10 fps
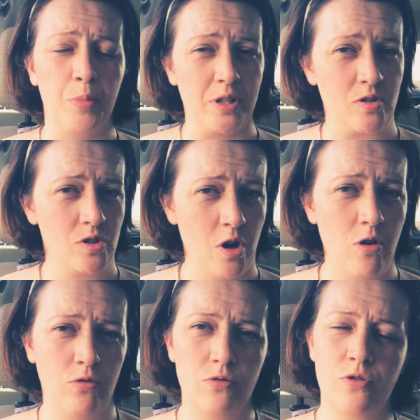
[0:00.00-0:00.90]
but his
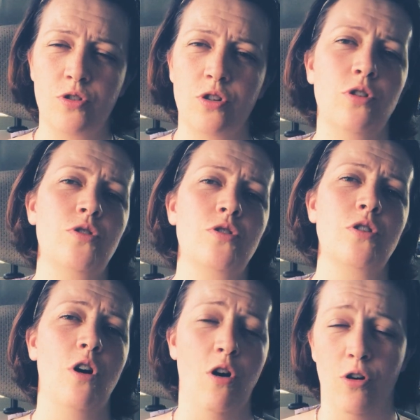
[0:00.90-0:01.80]
songs just
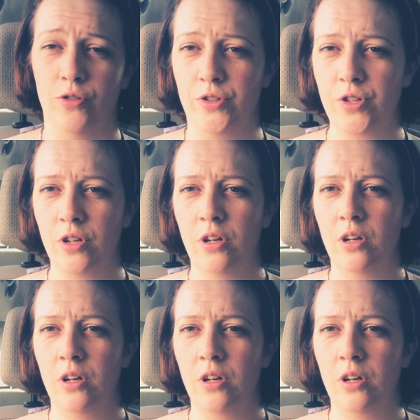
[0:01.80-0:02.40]
aren't